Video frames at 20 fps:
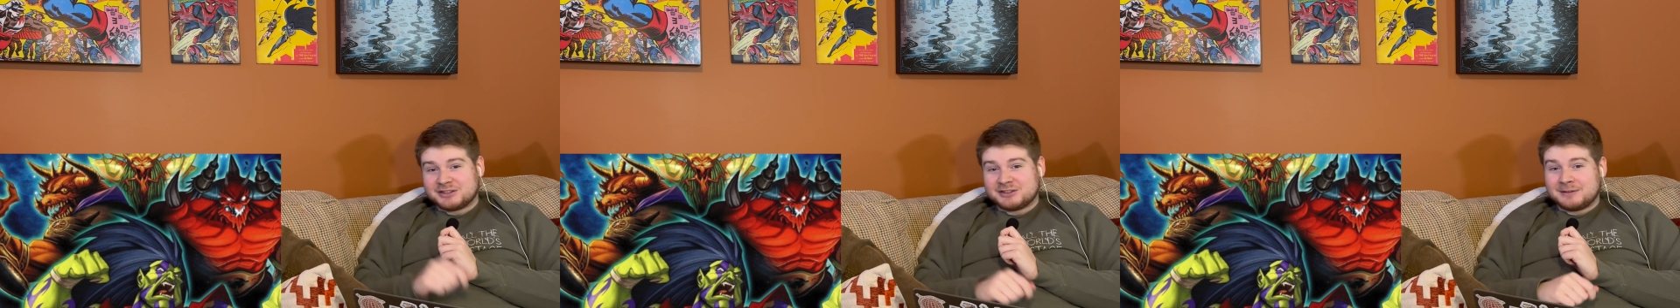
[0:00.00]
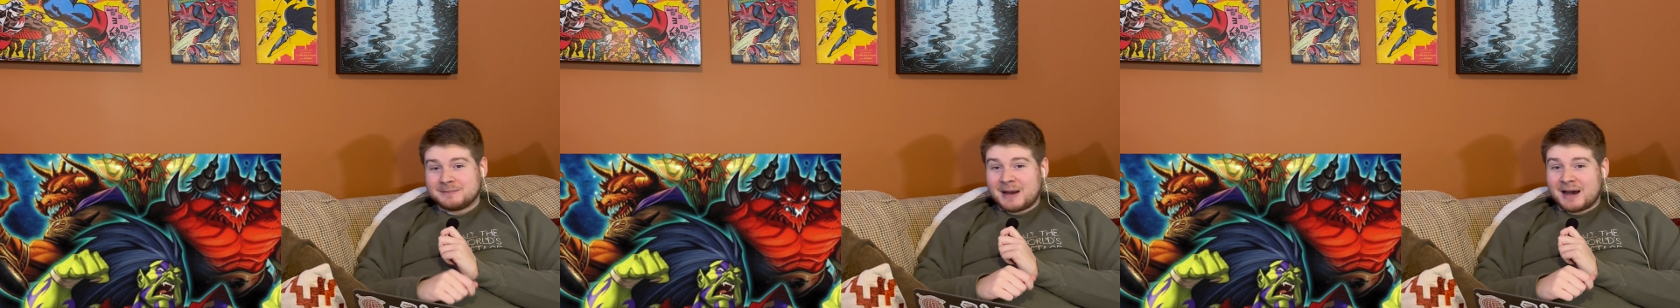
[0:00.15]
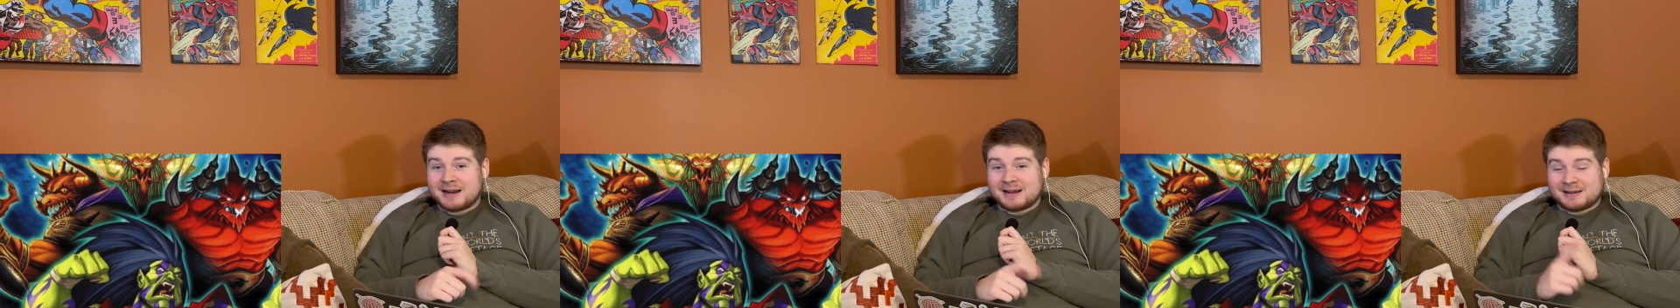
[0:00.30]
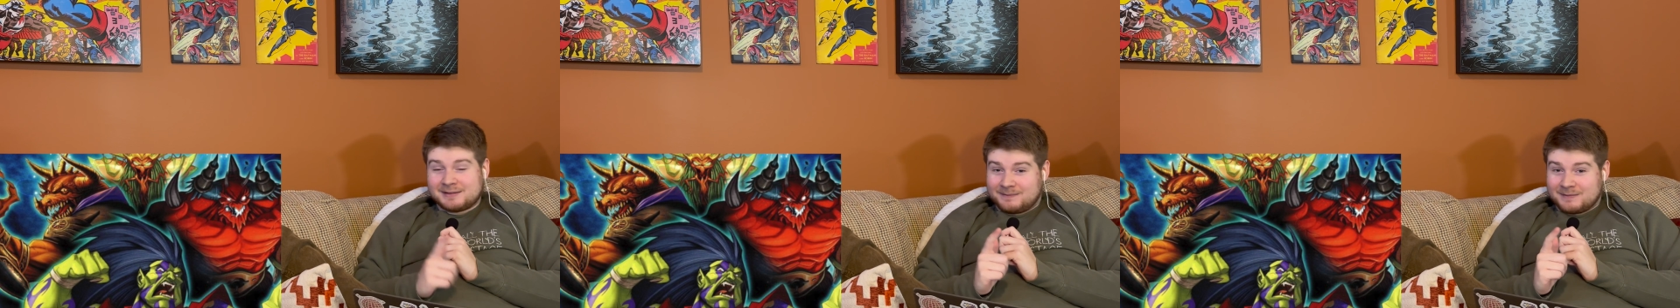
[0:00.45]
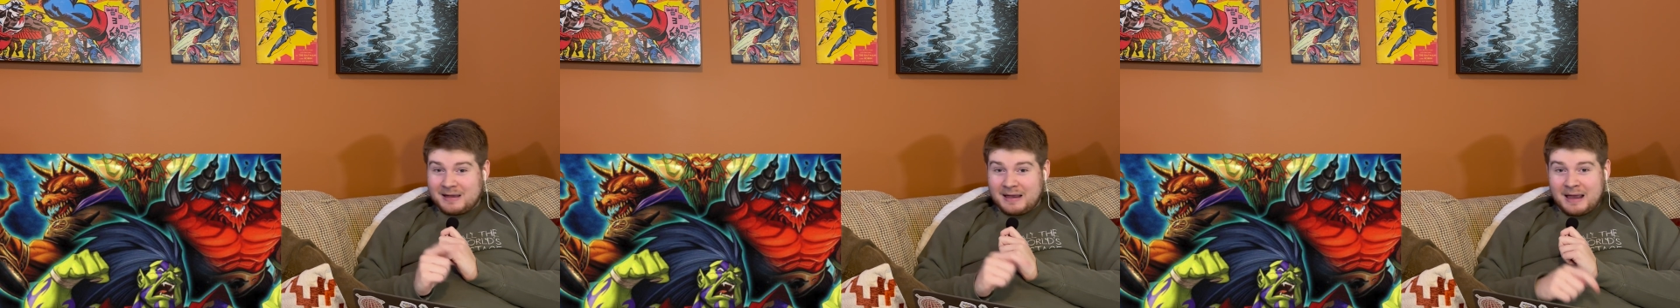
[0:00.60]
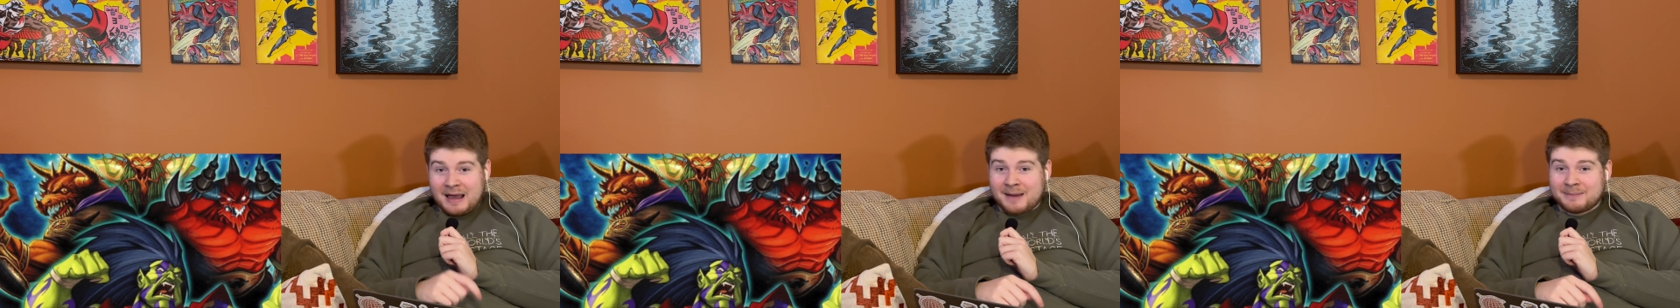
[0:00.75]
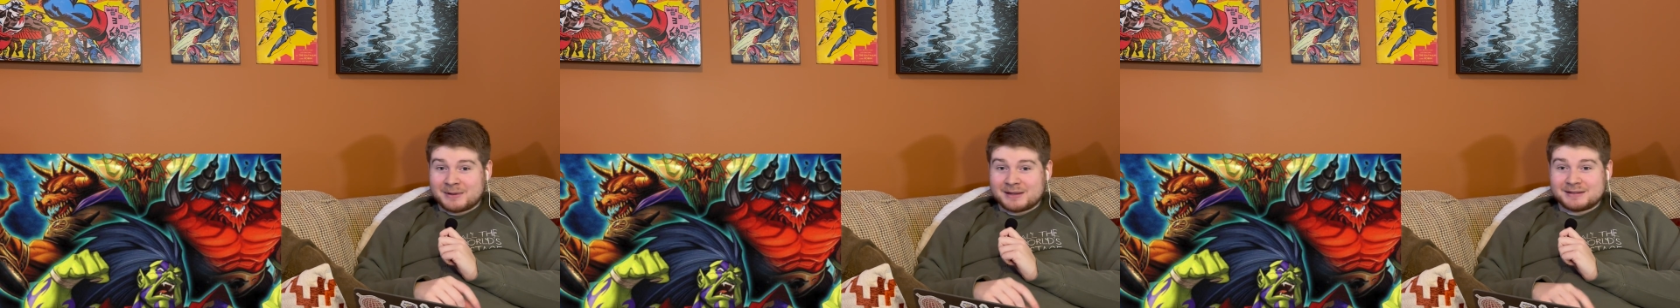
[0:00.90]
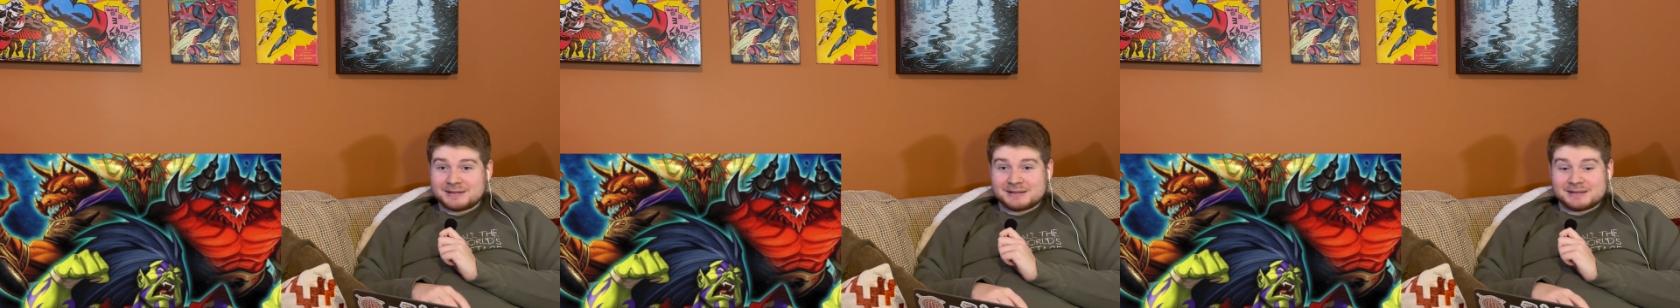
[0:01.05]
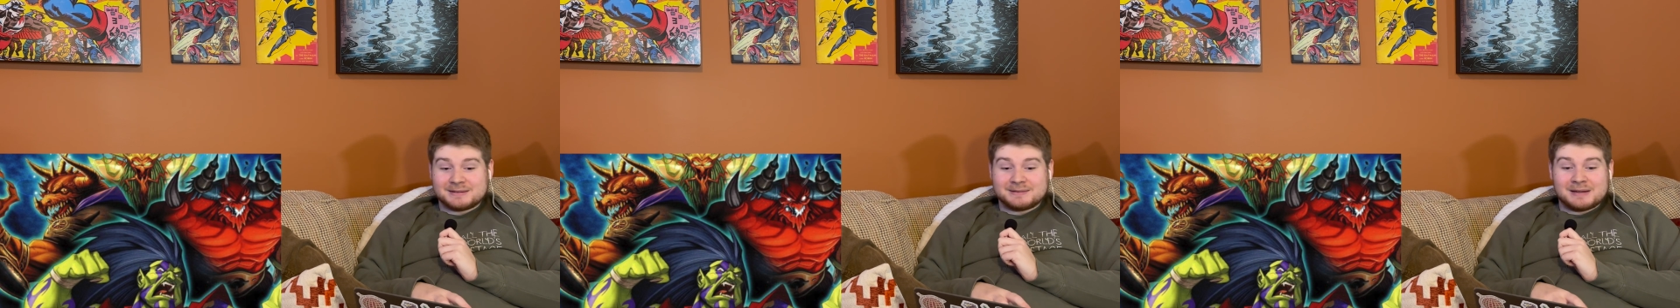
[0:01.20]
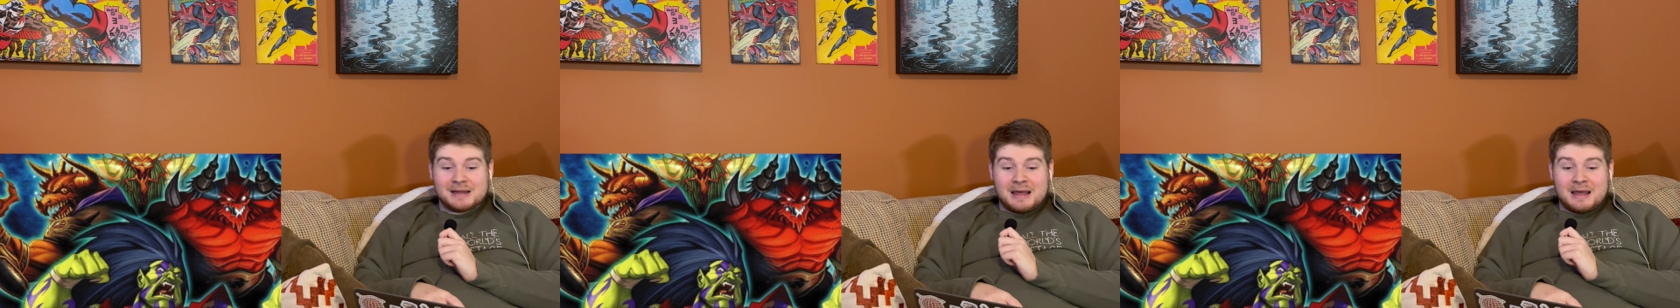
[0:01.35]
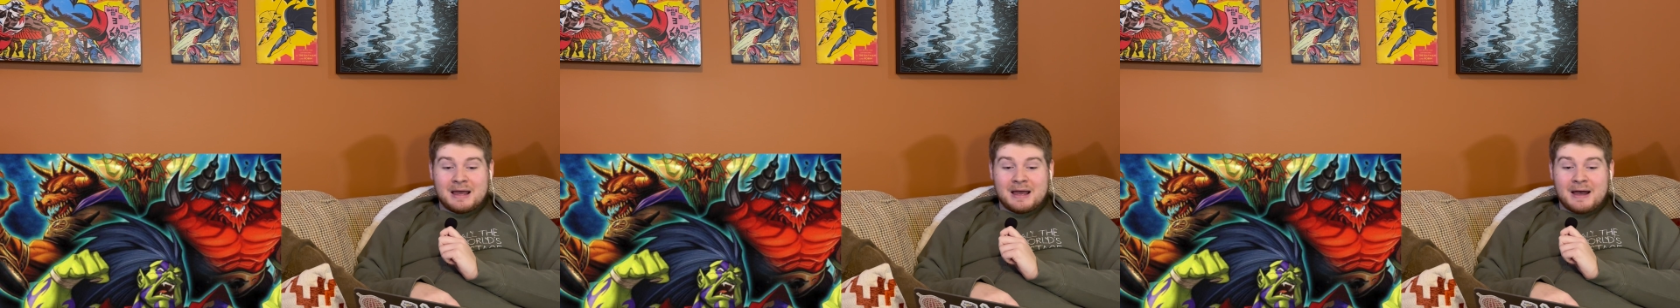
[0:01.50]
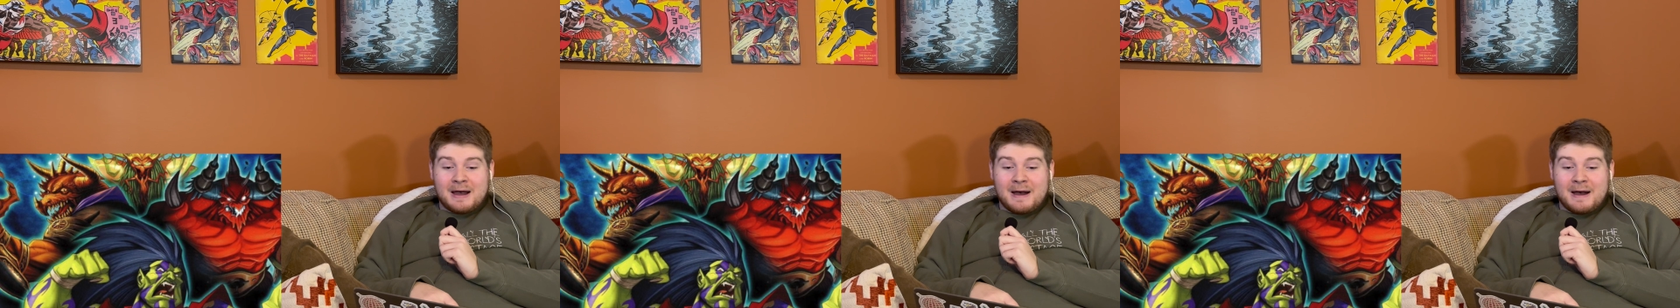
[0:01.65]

That's dramatic. It happens.